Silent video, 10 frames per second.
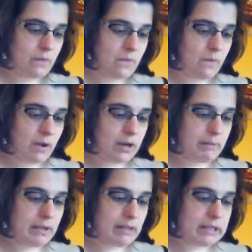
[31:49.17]

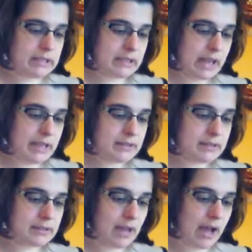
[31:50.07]
Watermelon Slice
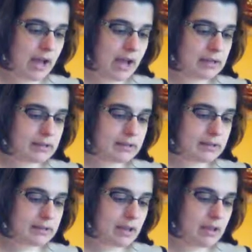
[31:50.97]
Socks